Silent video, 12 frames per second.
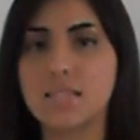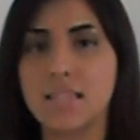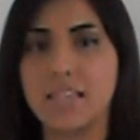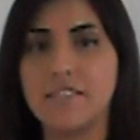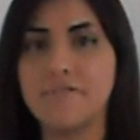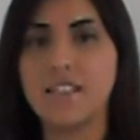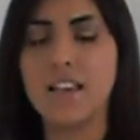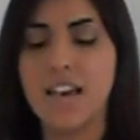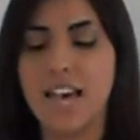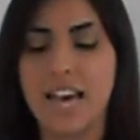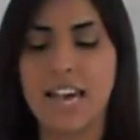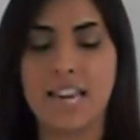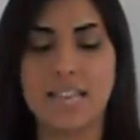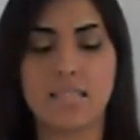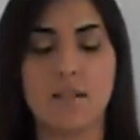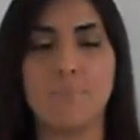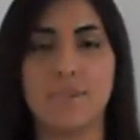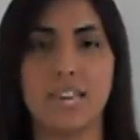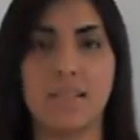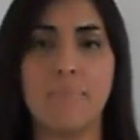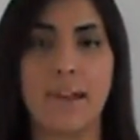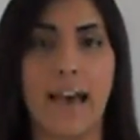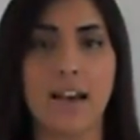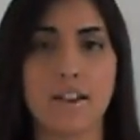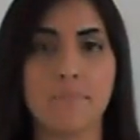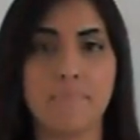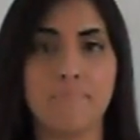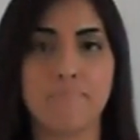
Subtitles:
sleeves, and it's completely black.